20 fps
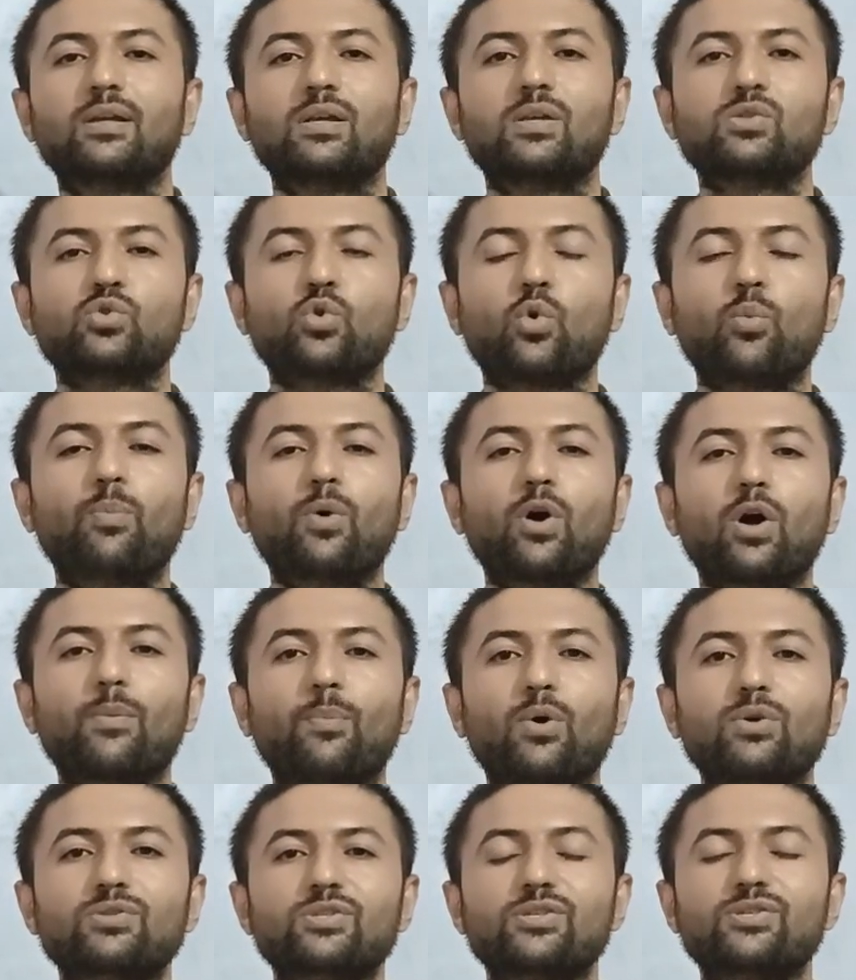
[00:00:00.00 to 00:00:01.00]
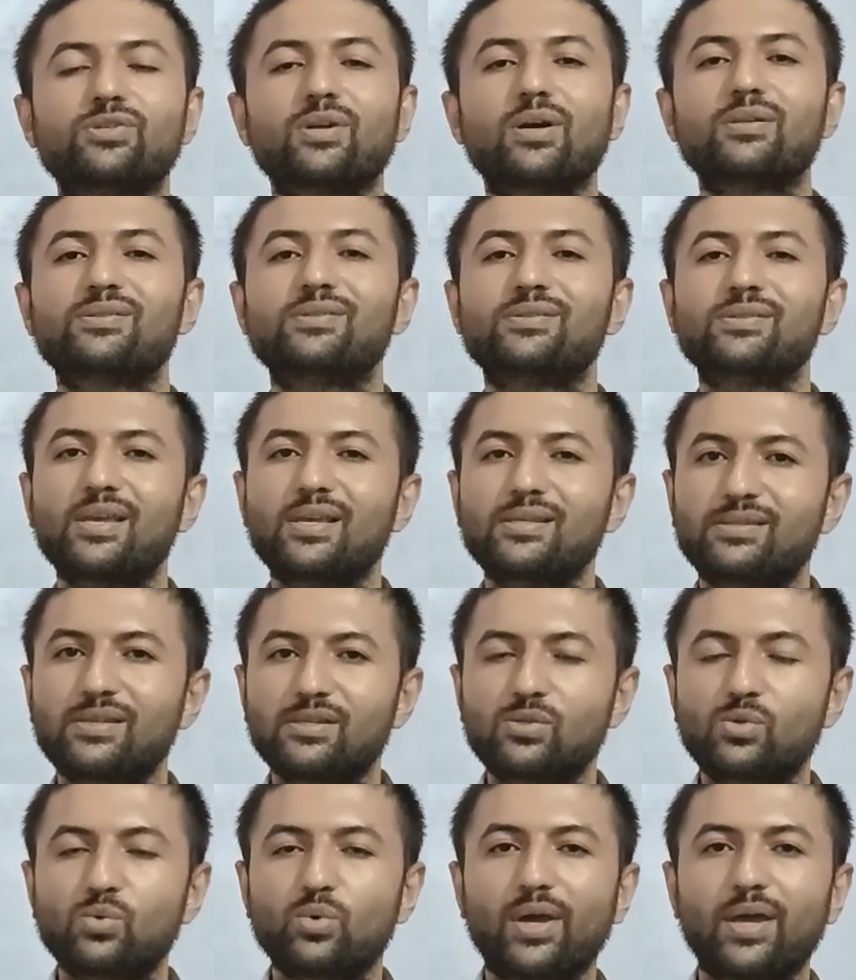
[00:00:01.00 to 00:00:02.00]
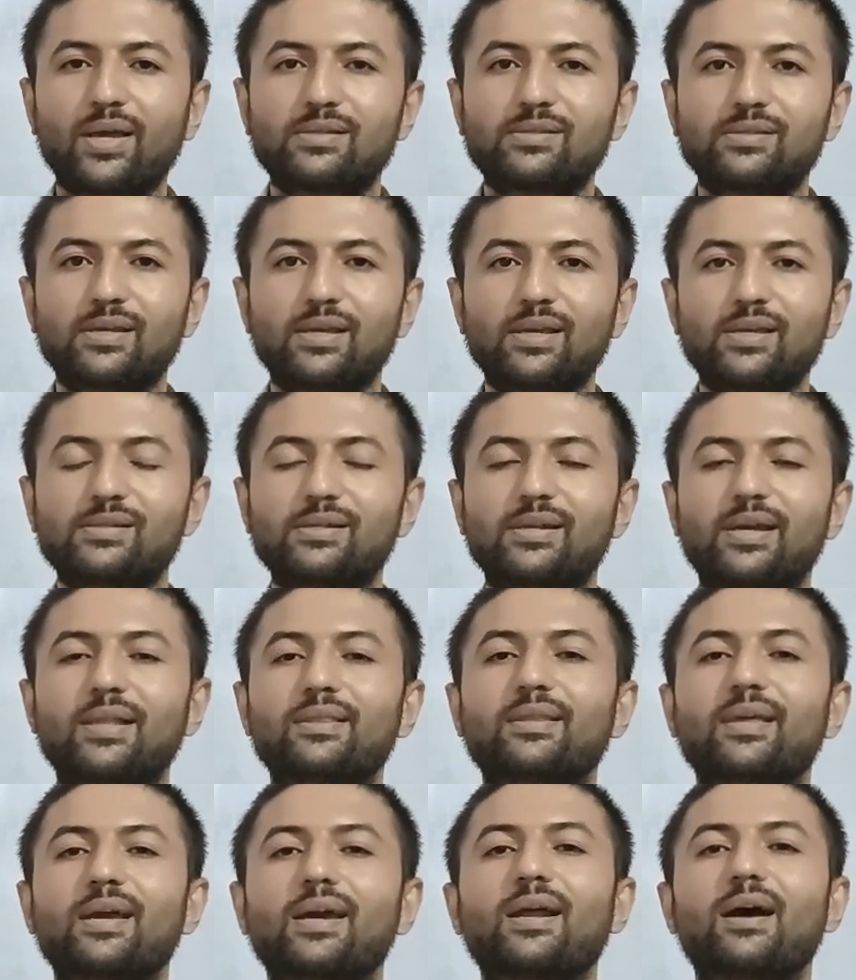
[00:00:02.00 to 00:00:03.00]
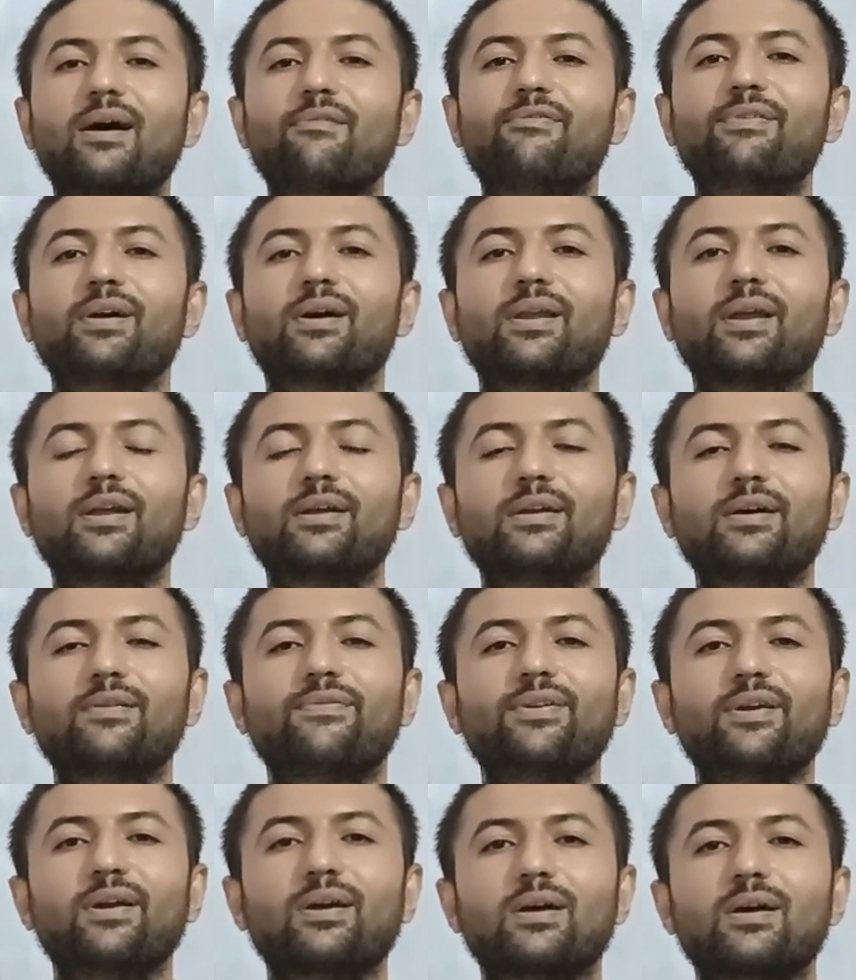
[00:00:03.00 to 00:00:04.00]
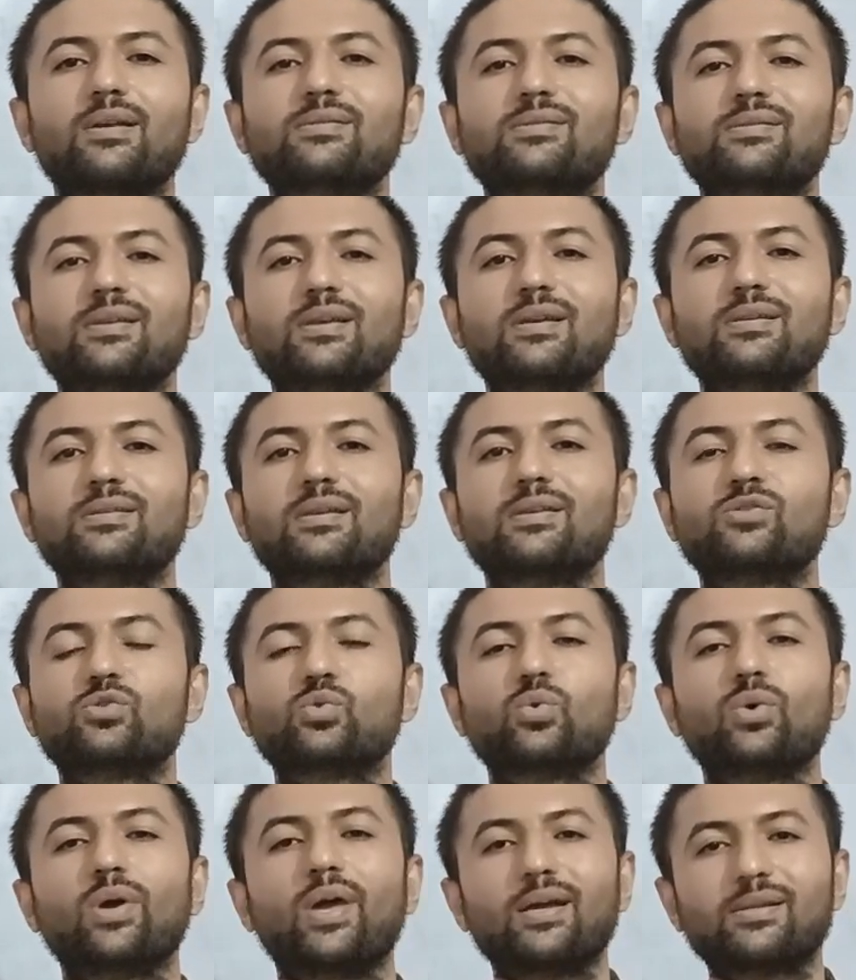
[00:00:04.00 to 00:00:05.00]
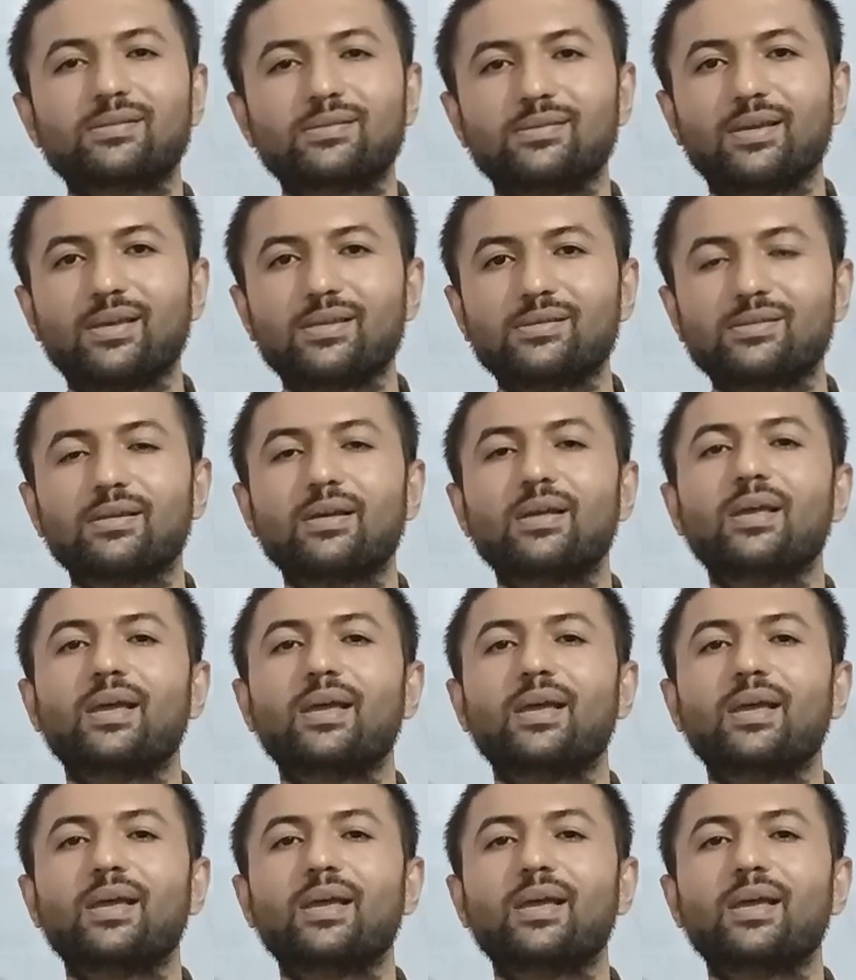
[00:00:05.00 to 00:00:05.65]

superposition ceases to exist and thereafter interference ceases to exist,